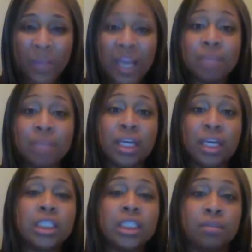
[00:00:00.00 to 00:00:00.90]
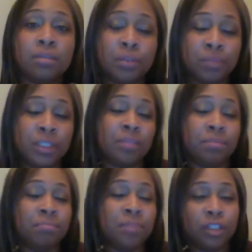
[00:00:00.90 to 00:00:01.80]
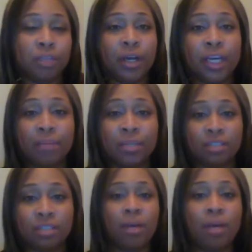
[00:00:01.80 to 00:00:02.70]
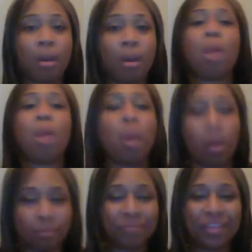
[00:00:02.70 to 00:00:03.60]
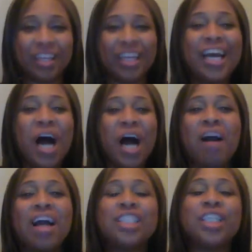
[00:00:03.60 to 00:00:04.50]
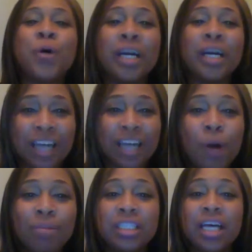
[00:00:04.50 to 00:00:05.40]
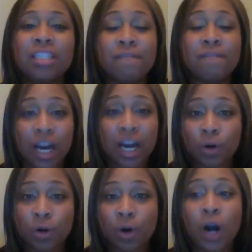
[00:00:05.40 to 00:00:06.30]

And begin to build your Mary Kay business online. Blah, blah, blah, blah. All right, so again, I hope this has been valuable.